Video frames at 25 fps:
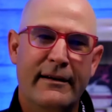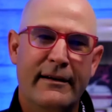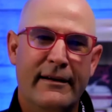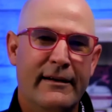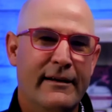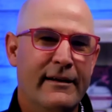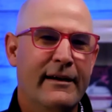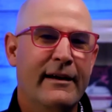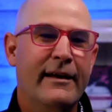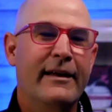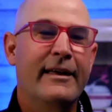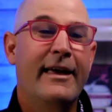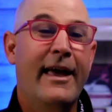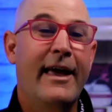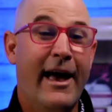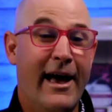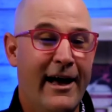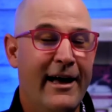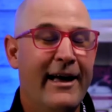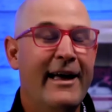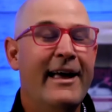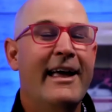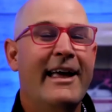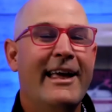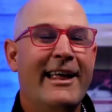Yeah,
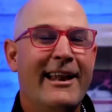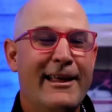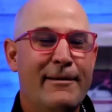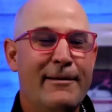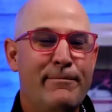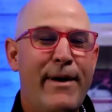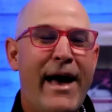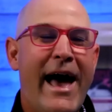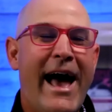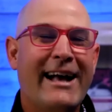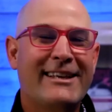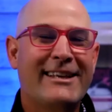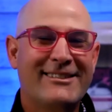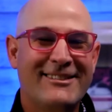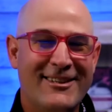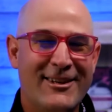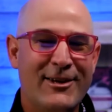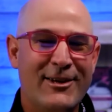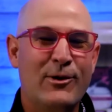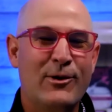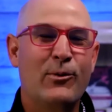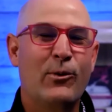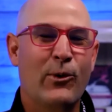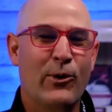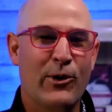it impacts that
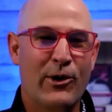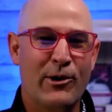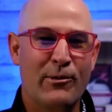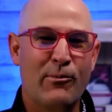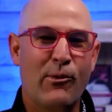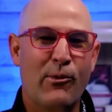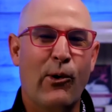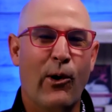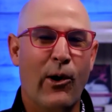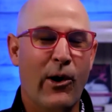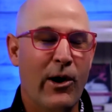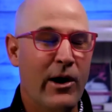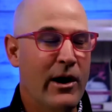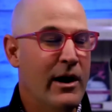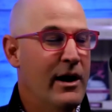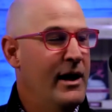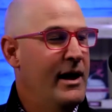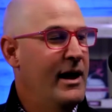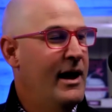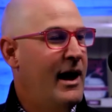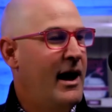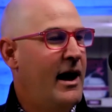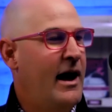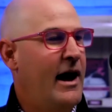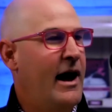you order more.
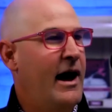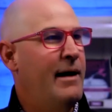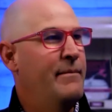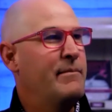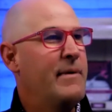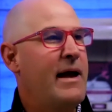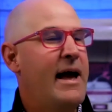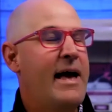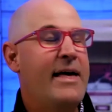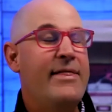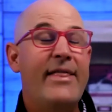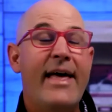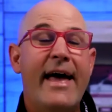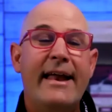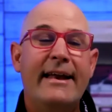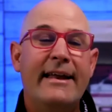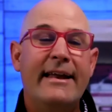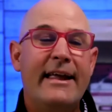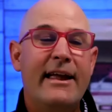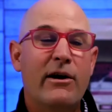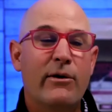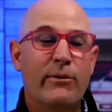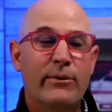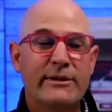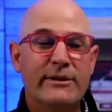And then
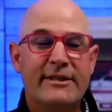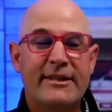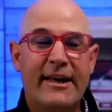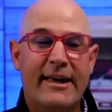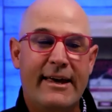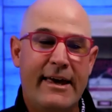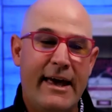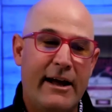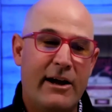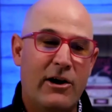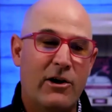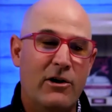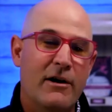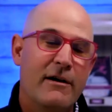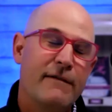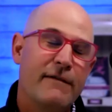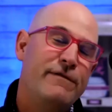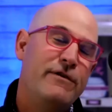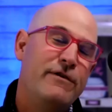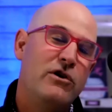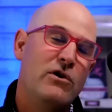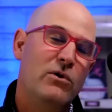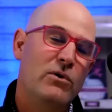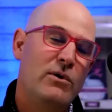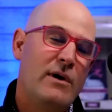here was the kicker. If
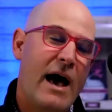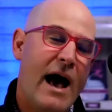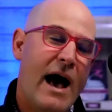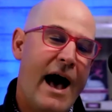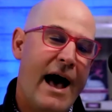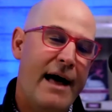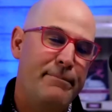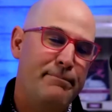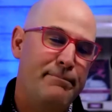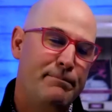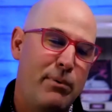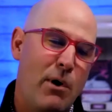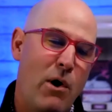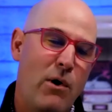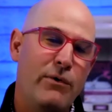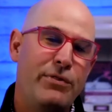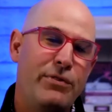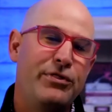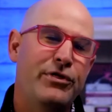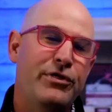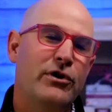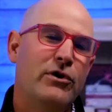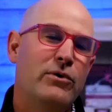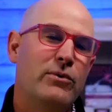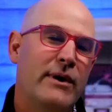you got both
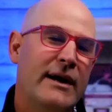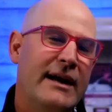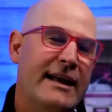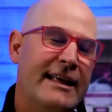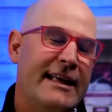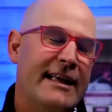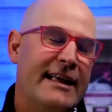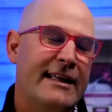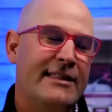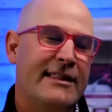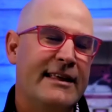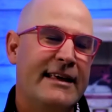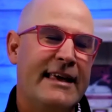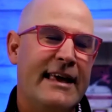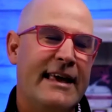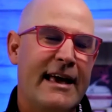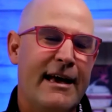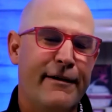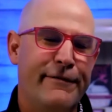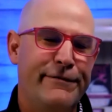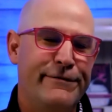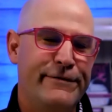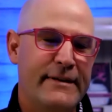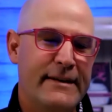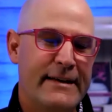the greeting and the
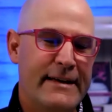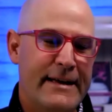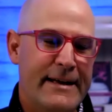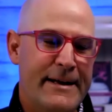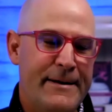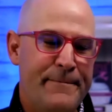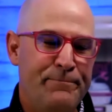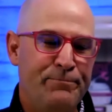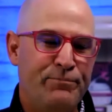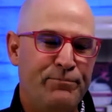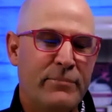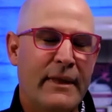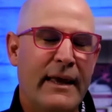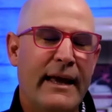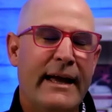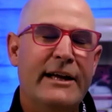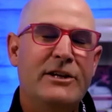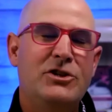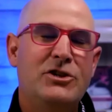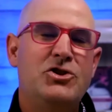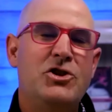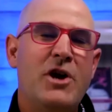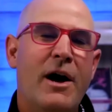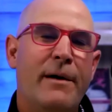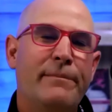gift, it
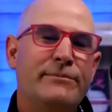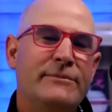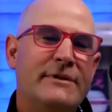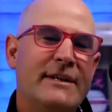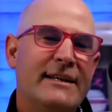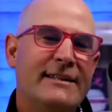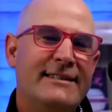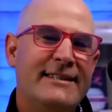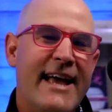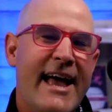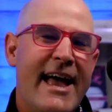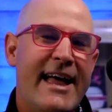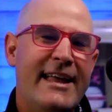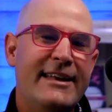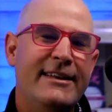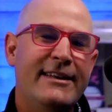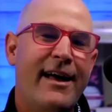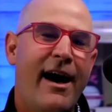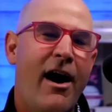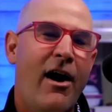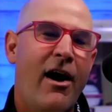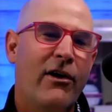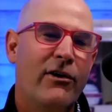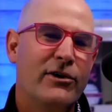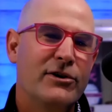jumped to
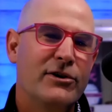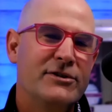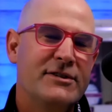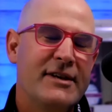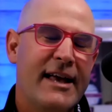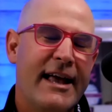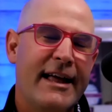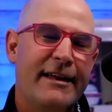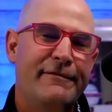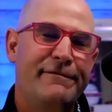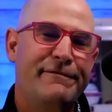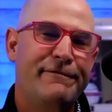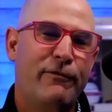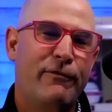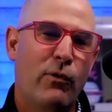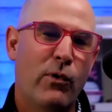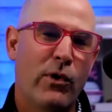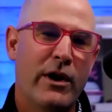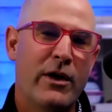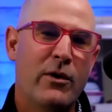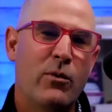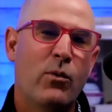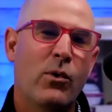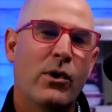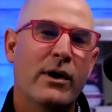
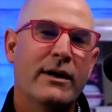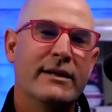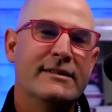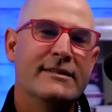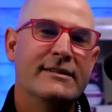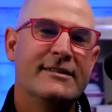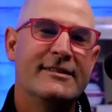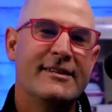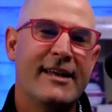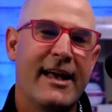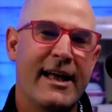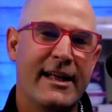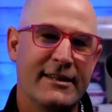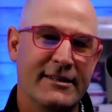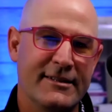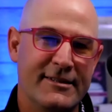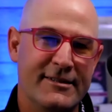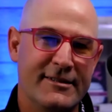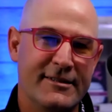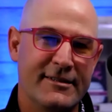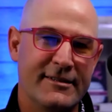$10.41.